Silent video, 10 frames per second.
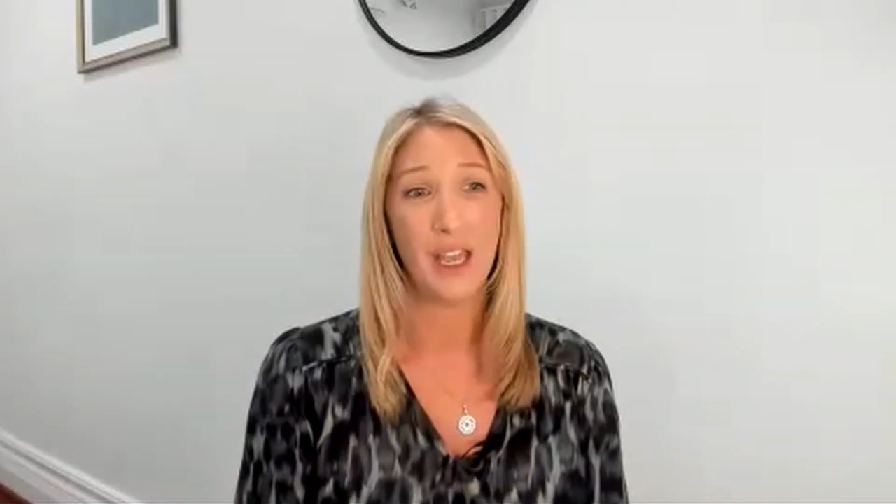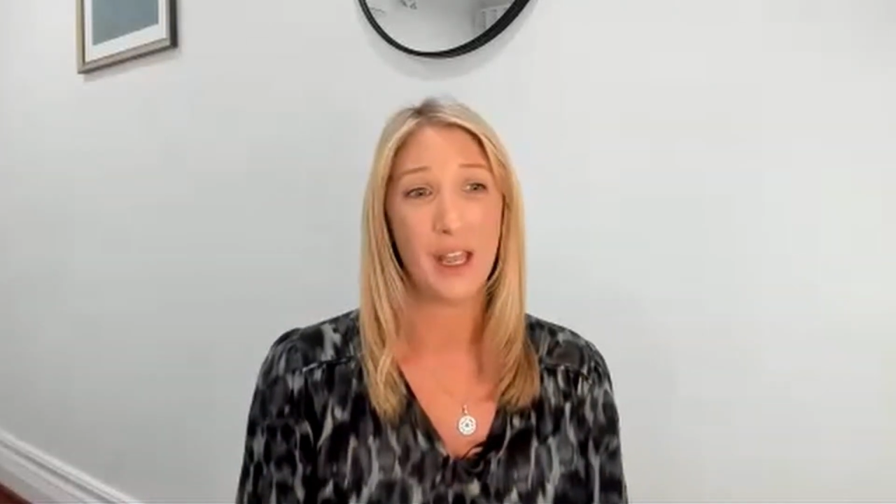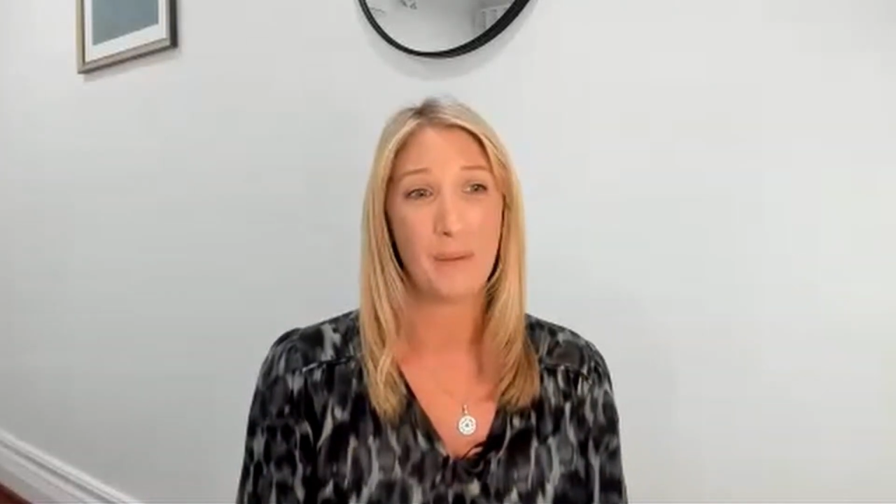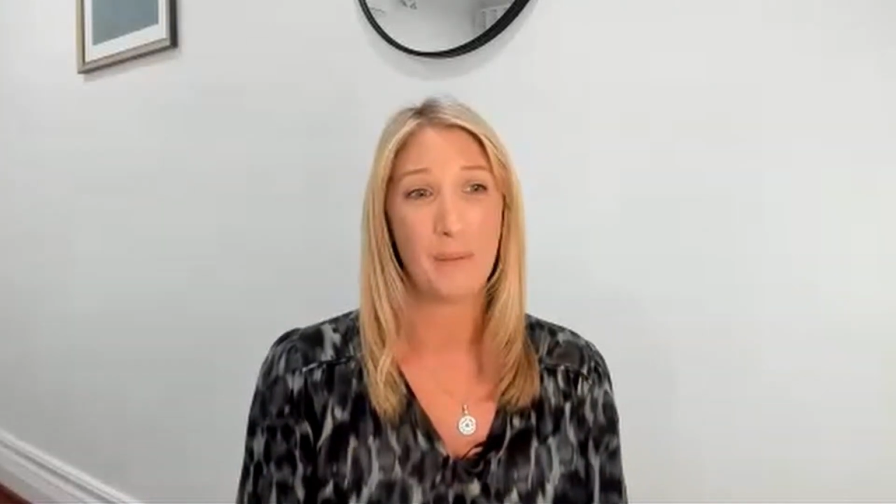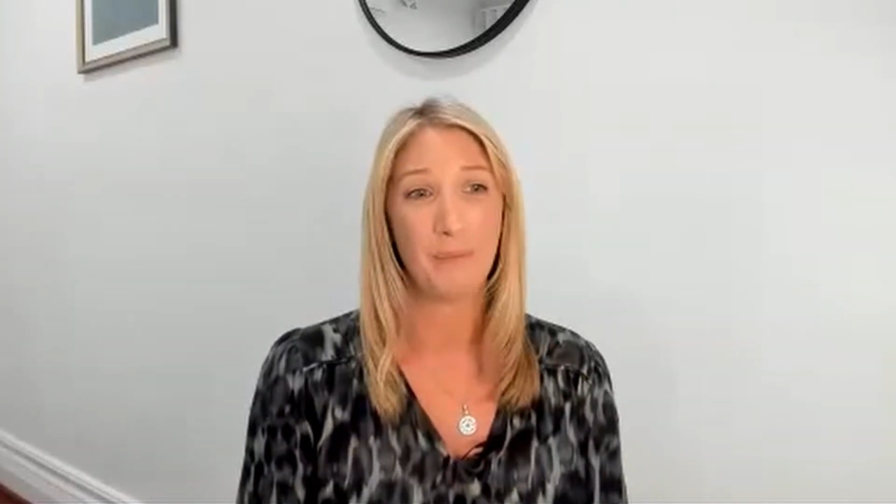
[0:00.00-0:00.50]

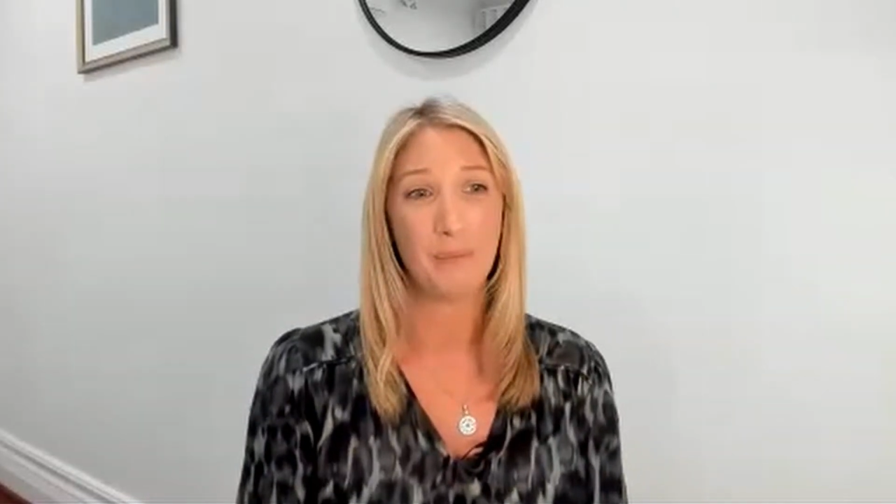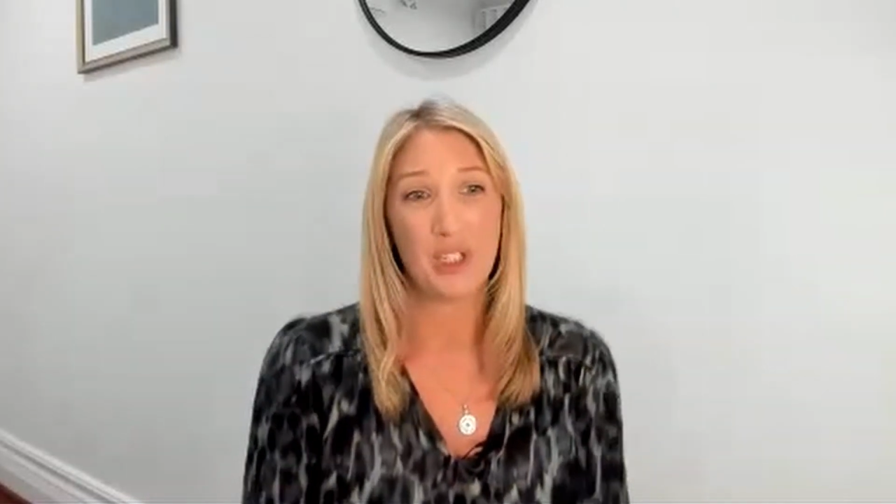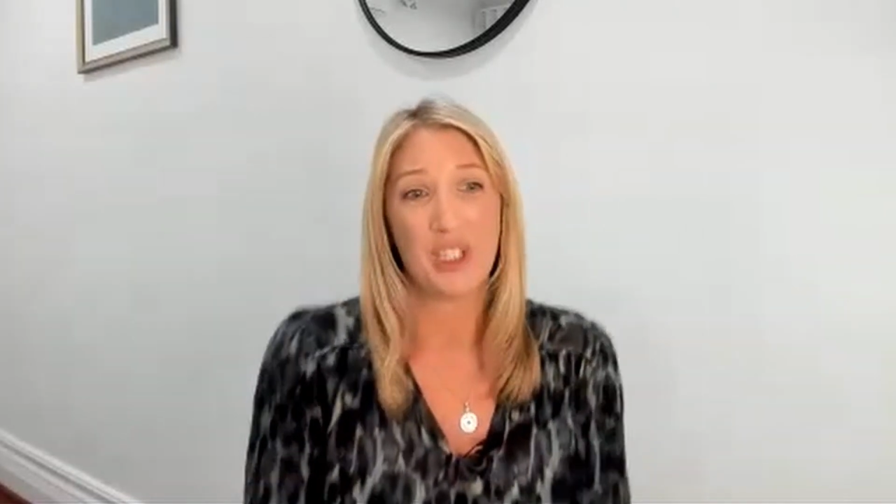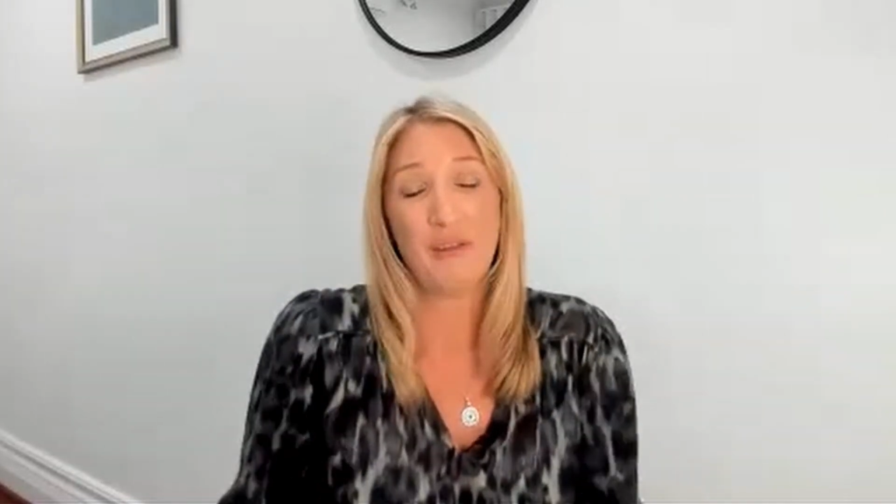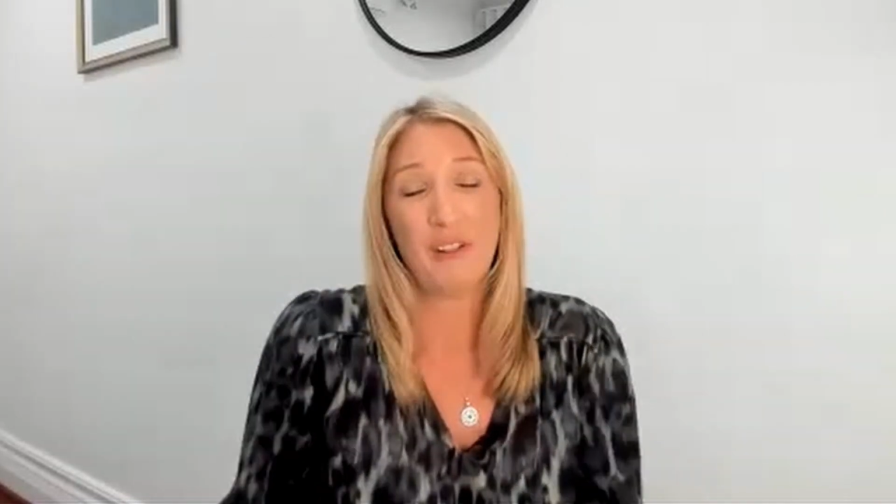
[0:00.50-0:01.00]

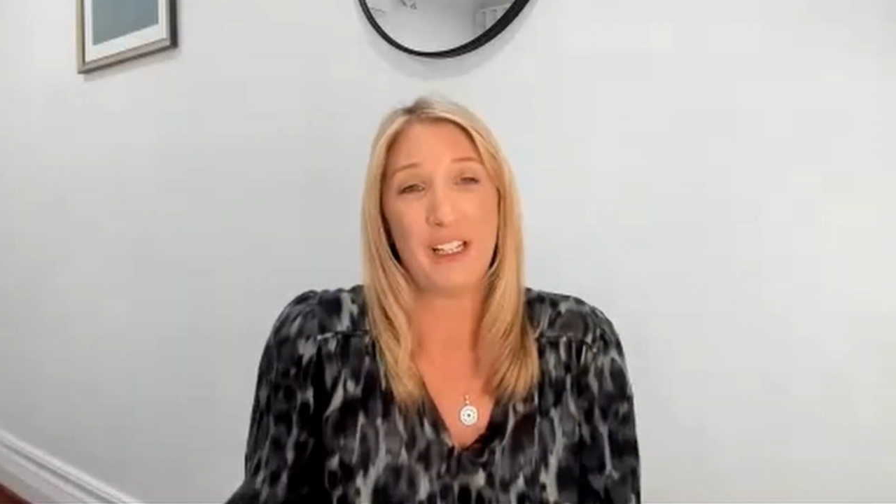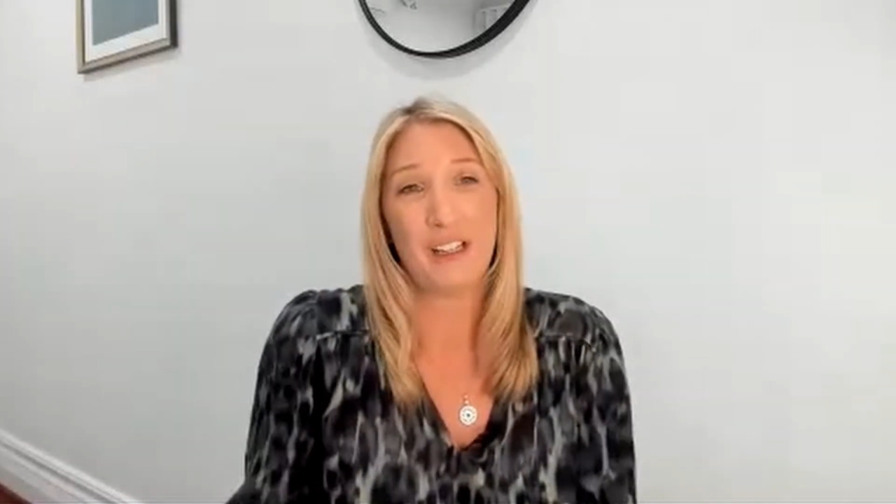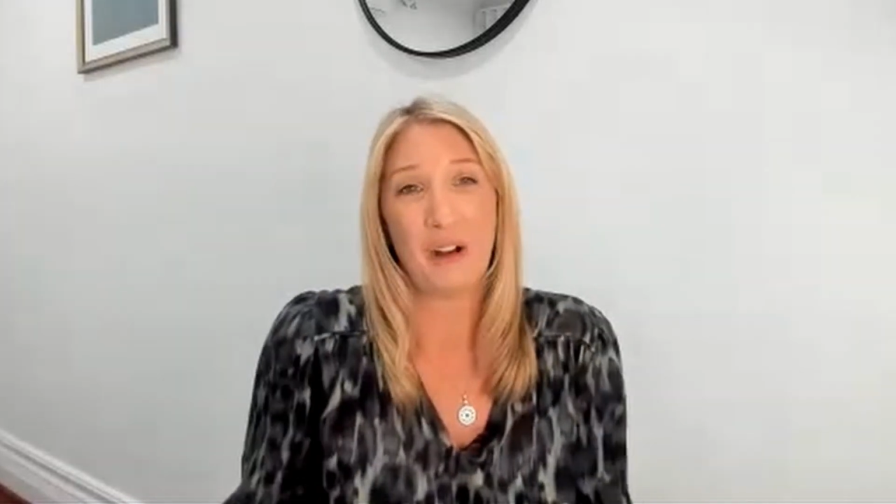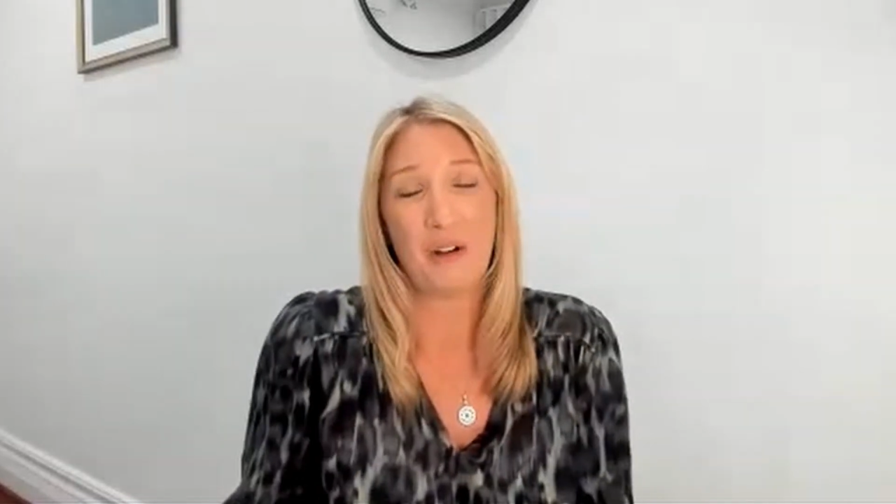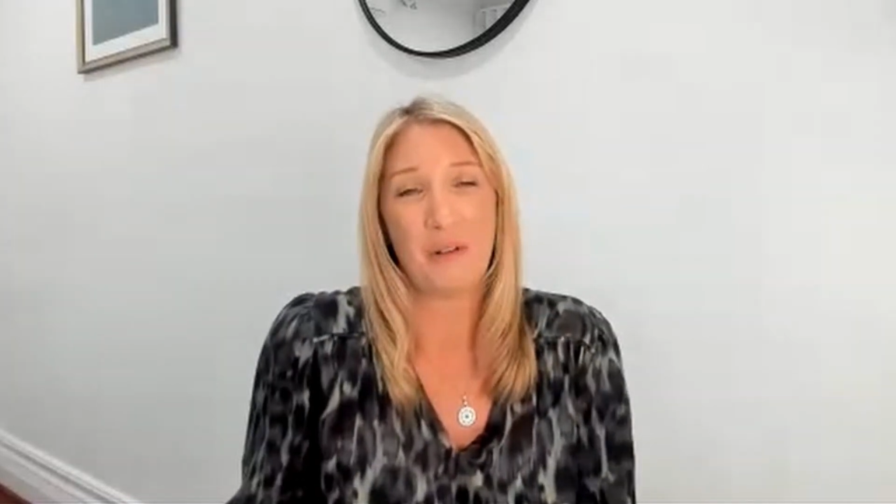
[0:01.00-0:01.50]
But
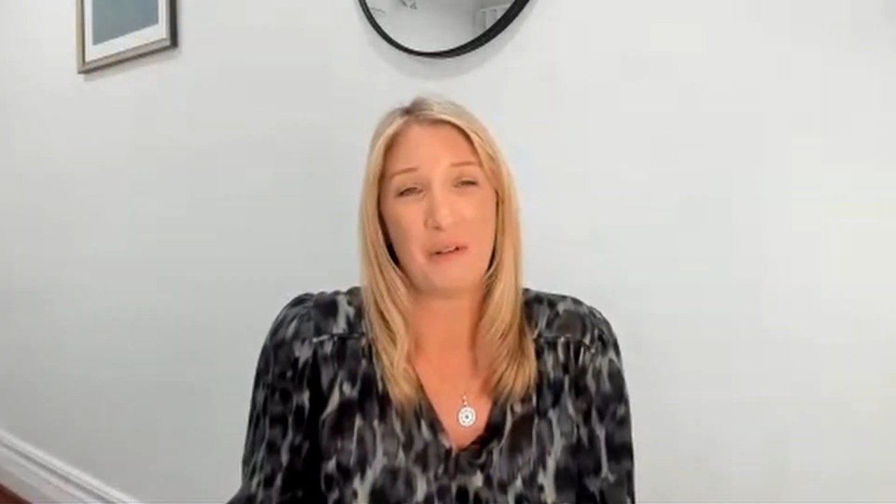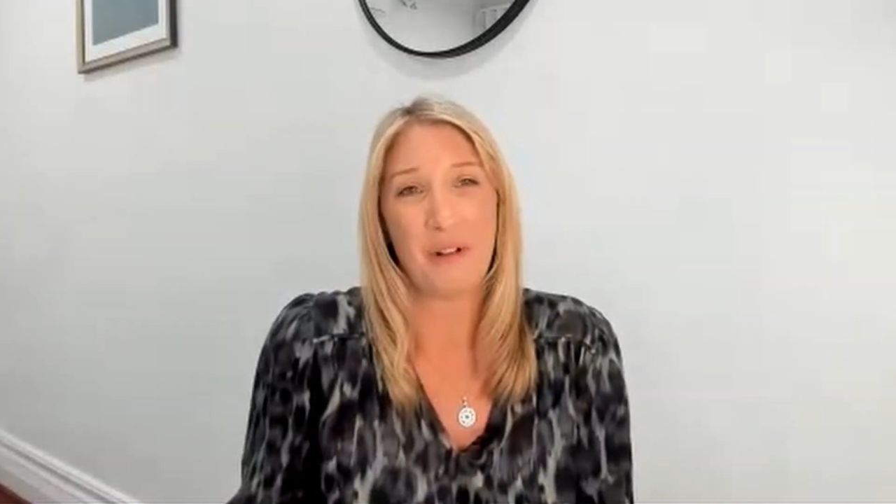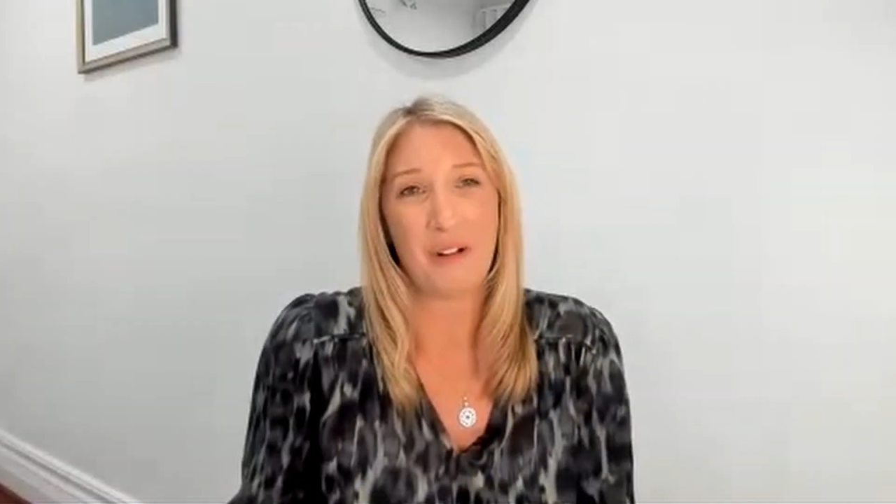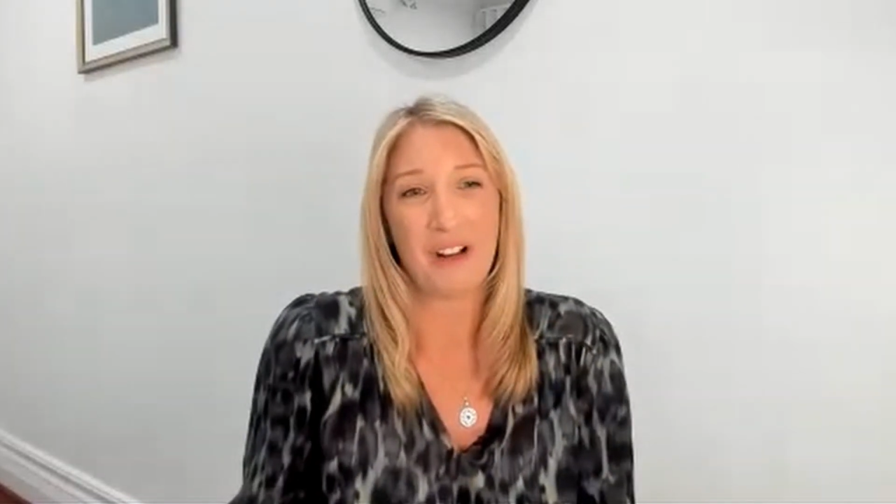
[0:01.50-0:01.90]
generally, our